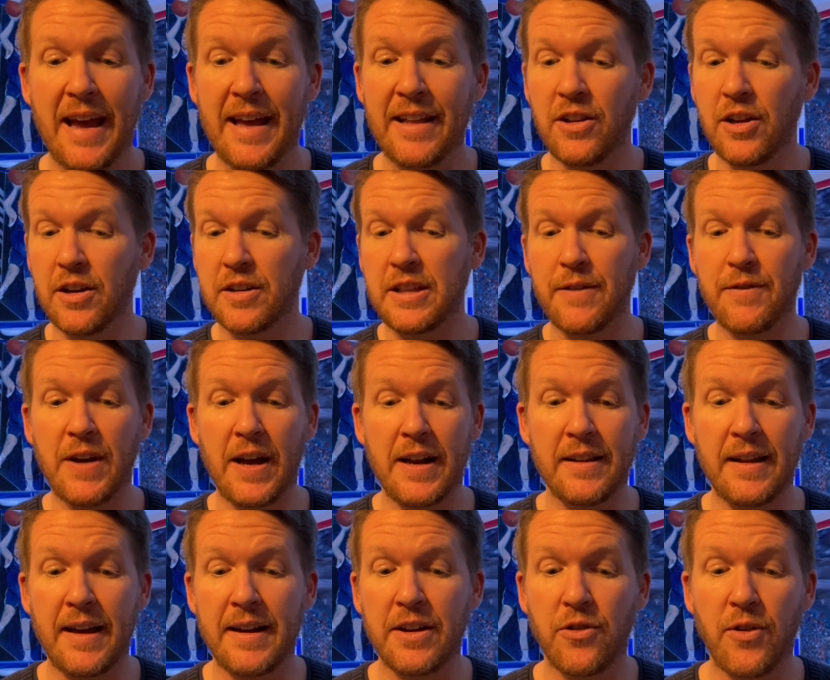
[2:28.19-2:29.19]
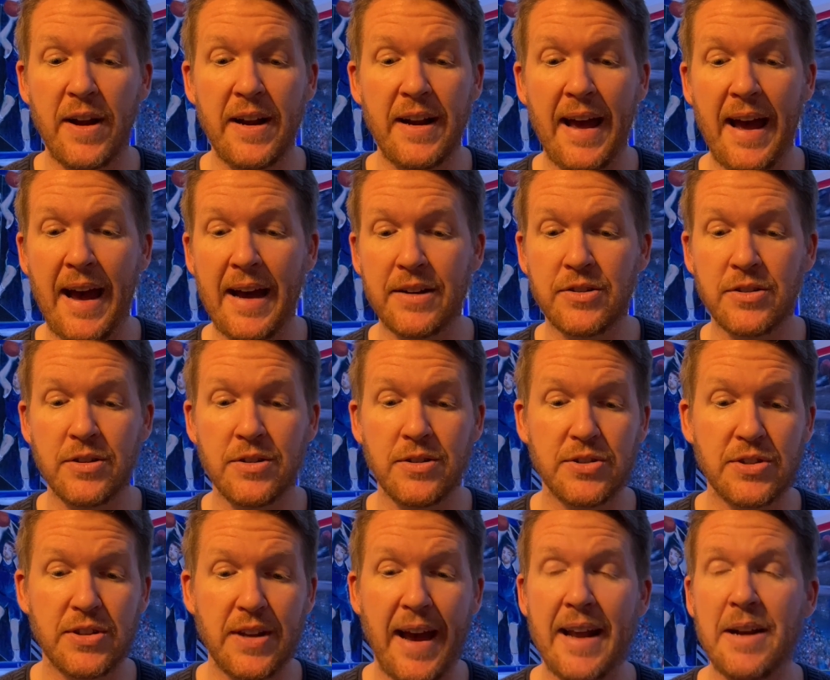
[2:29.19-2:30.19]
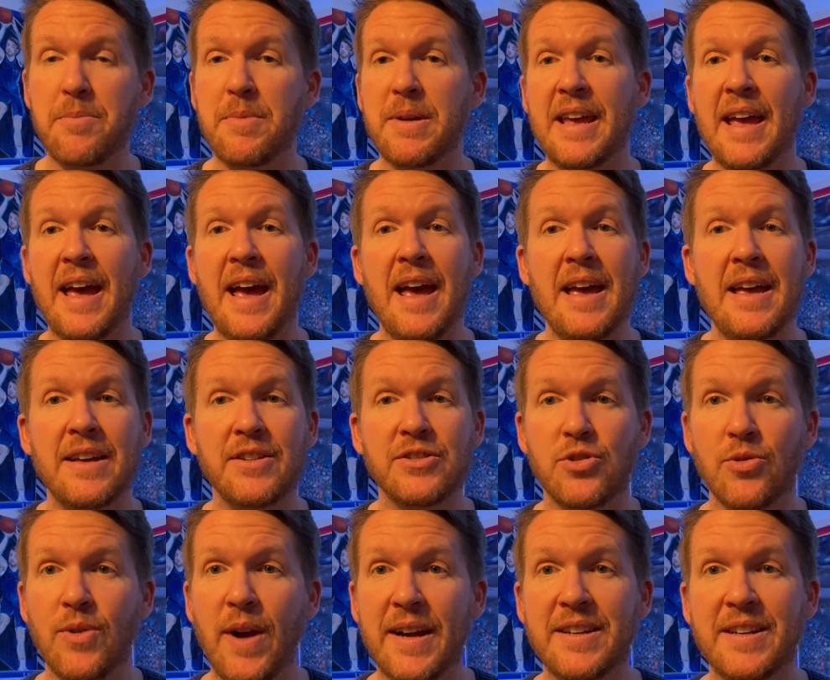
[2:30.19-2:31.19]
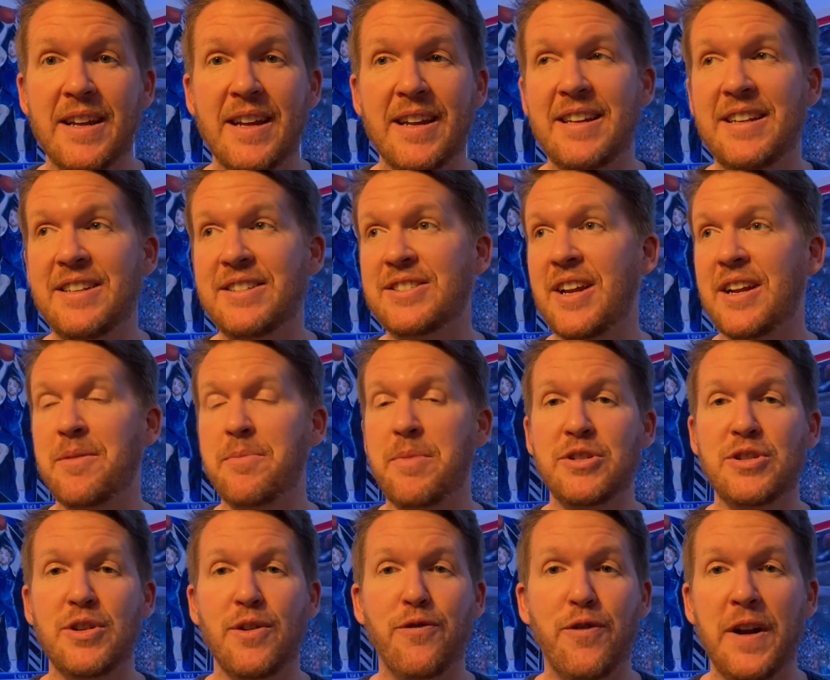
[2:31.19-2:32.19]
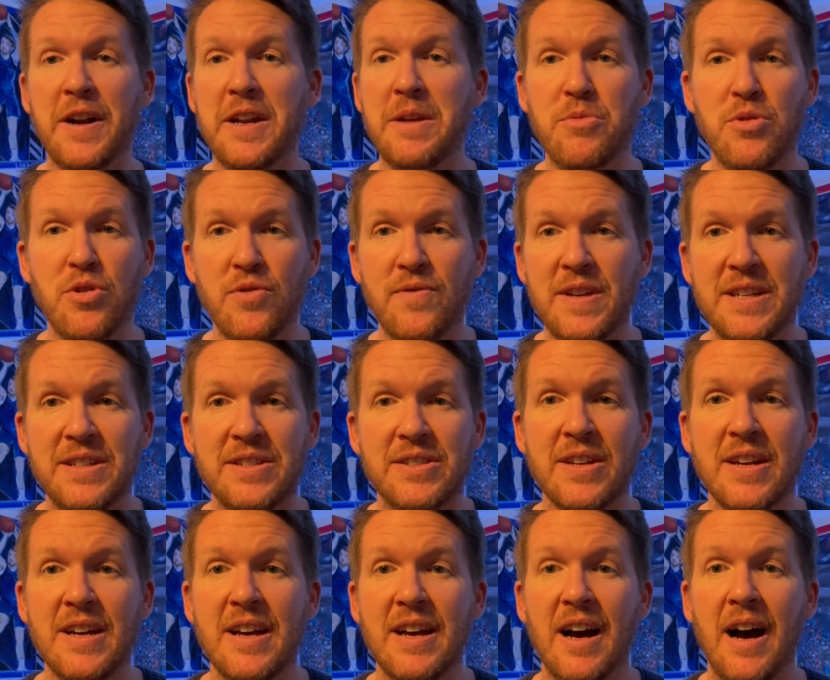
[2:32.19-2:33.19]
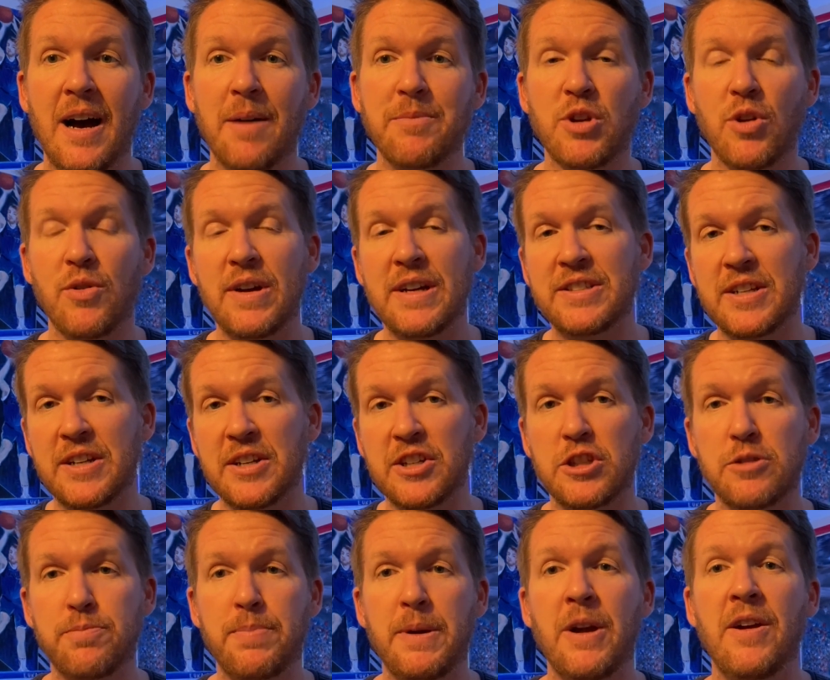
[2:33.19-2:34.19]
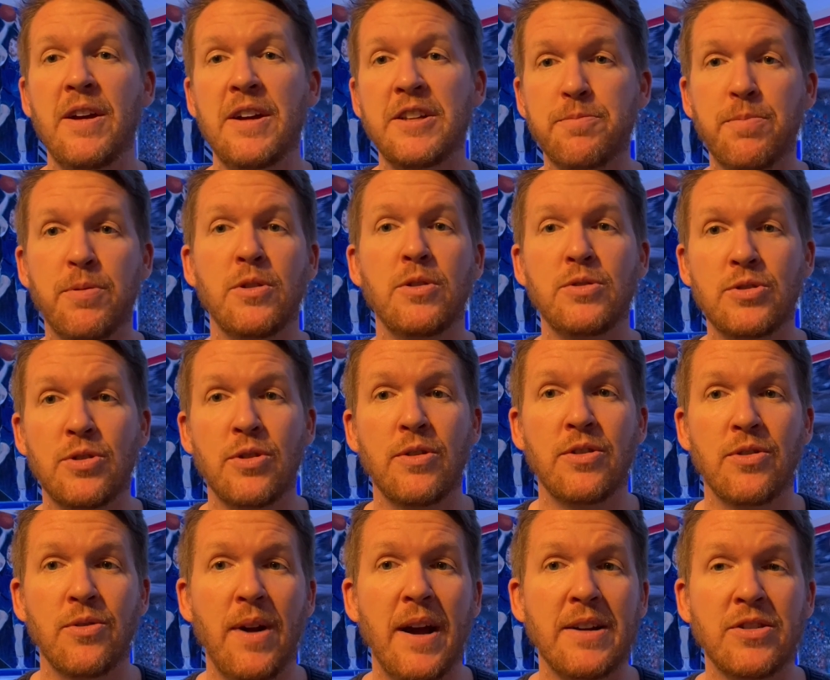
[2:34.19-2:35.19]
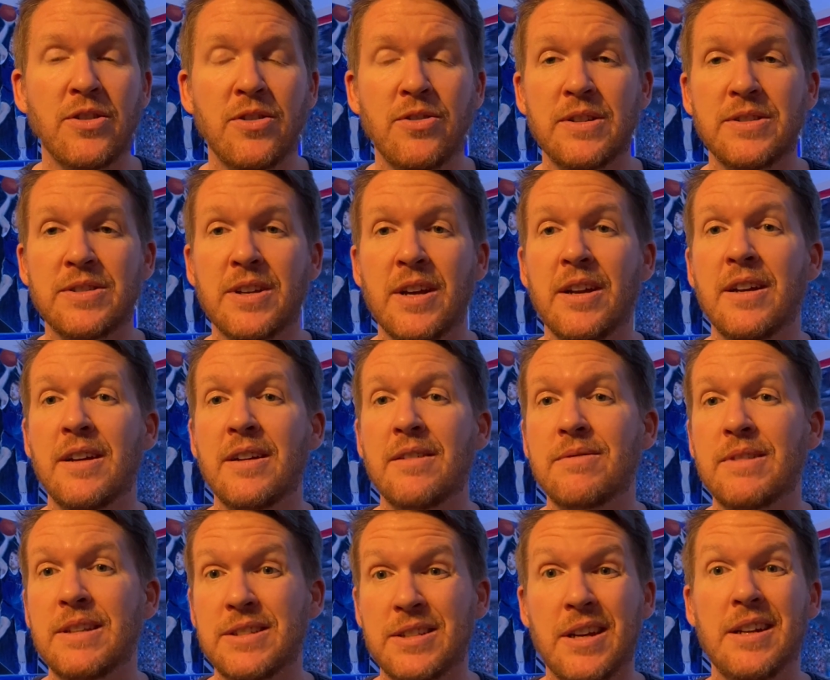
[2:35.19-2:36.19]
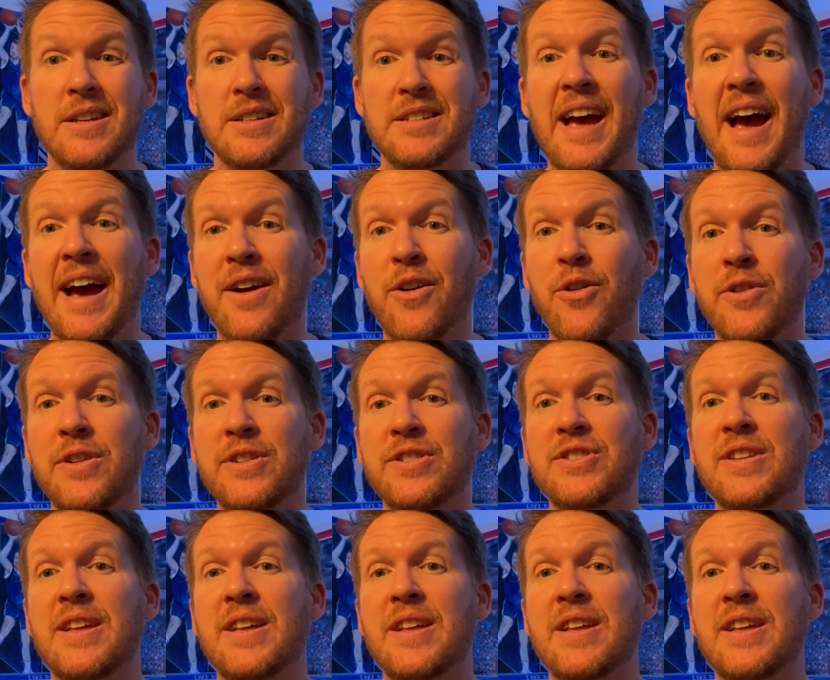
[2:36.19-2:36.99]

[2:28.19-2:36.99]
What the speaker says: and look, they've got a lot of great actors. Adam McKay is directing it. He's done a bunch of funny movies. So it's an experienced producer and director that's gonna tackle this